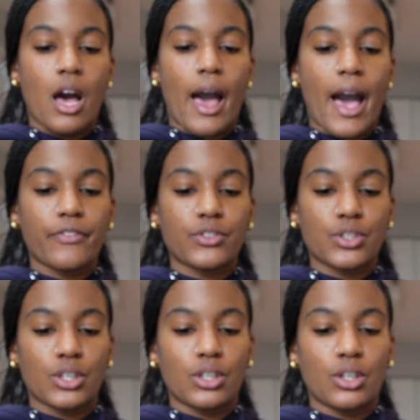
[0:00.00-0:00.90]

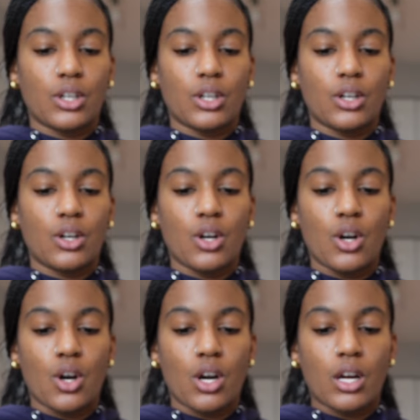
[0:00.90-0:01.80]
after
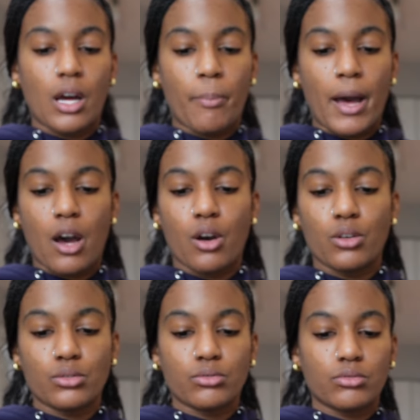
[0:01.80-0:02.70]

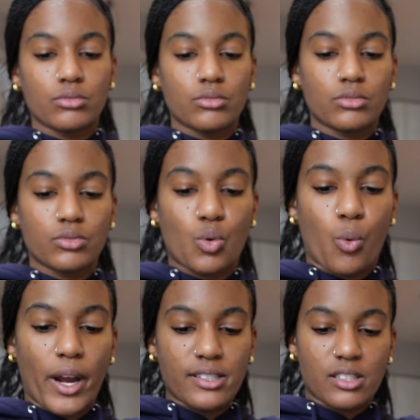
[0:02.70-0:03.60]
about
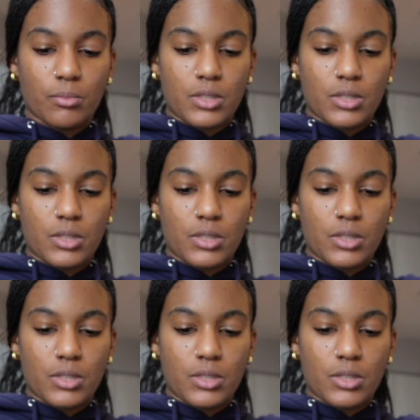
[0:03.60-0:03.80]
quite some